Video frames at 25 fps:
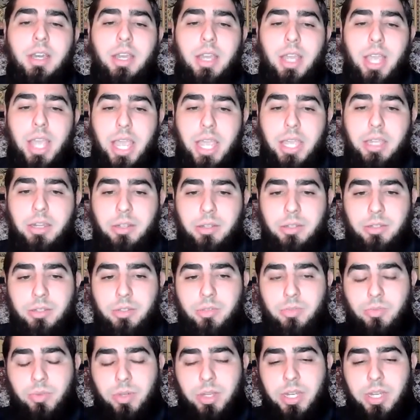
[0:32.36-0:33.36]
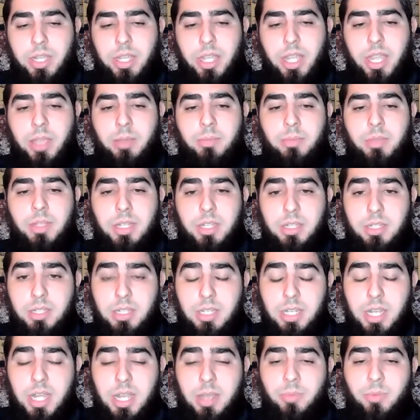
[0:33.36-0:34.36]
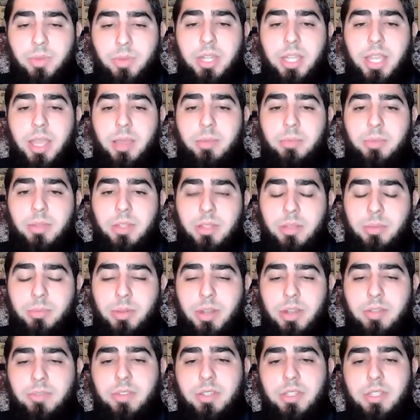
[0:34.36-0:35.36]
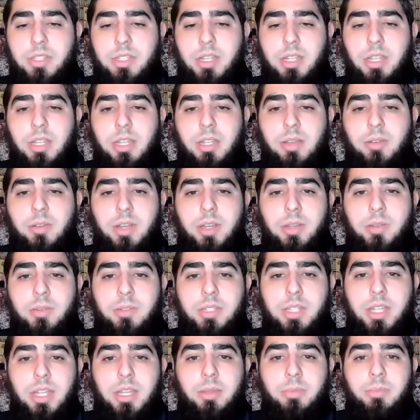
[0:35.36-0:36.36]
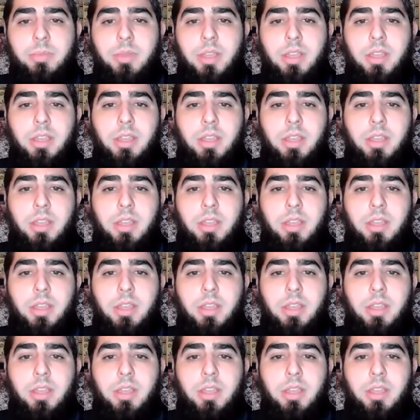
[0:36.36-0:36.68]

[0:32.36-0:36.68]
haters when it came to Islam, when it came to the Prophet sallallahu alaihi wasallam,